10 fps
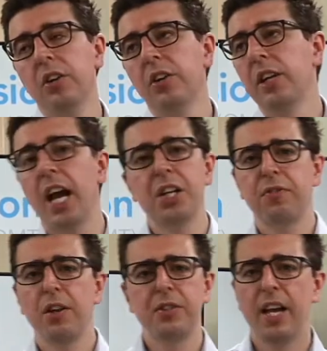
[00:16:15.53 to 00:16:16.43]
cash
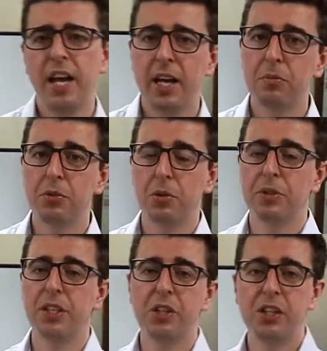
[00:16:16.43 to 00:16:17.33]
flow terms, your
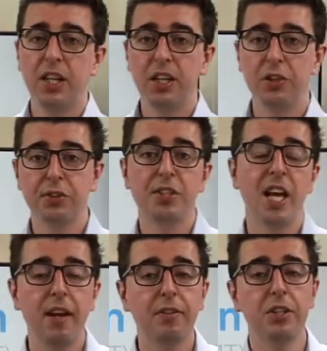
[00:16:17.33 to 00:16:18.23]
positioning, your
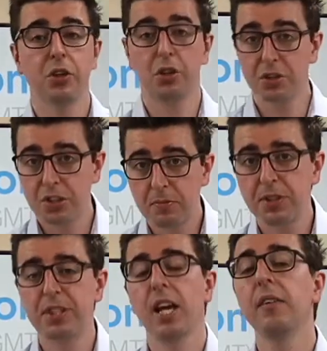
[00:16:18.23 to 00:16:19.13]
service, your customer
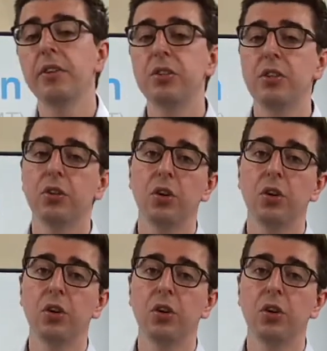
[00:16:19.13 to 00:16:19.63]
service,